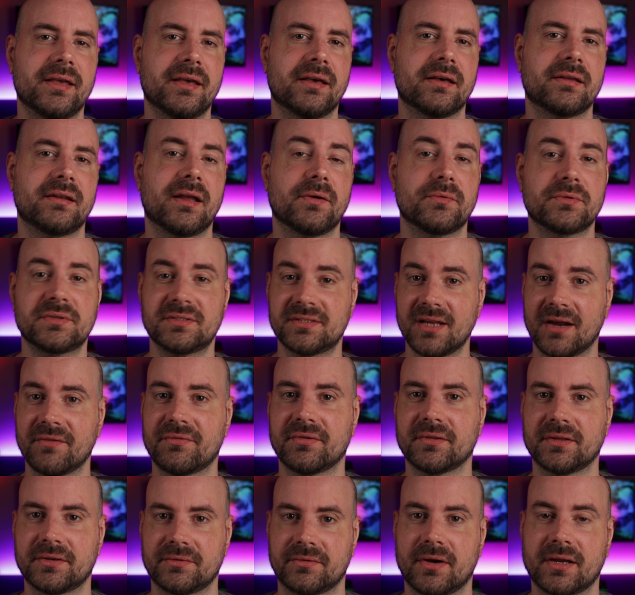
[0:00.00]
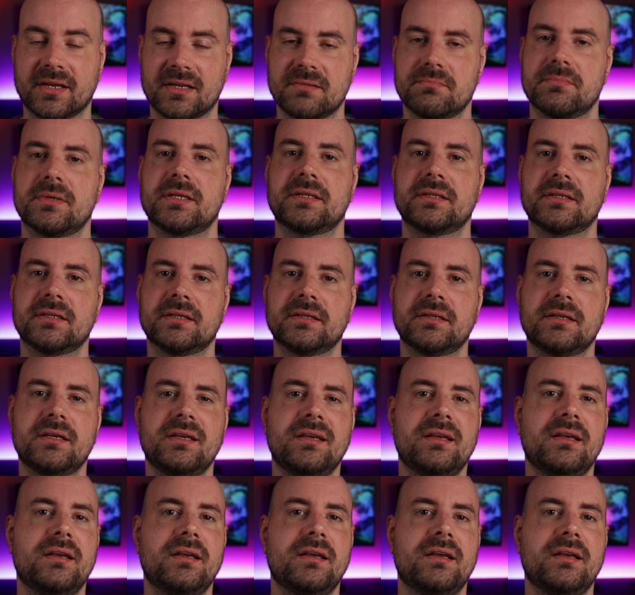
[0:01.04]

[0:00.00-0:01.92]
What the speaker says: and I would definitely recommend it,